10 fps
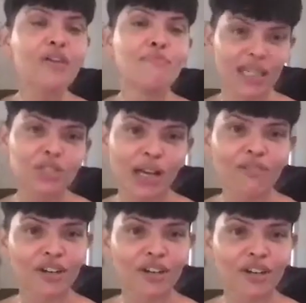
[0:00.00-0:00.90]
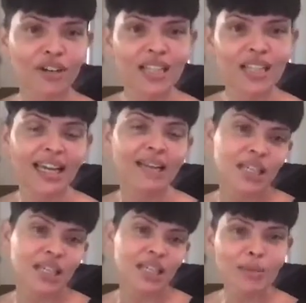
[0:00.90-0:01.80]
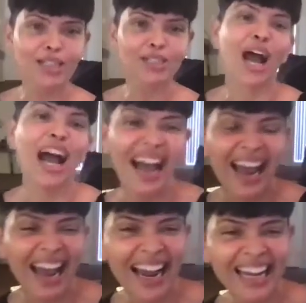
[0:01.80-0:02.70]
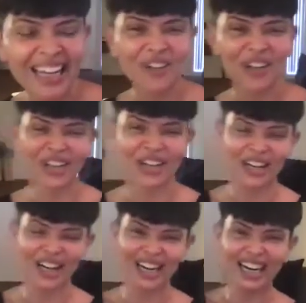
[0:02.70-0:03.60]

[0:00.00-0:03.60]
them my driver. Like I would call them my driver.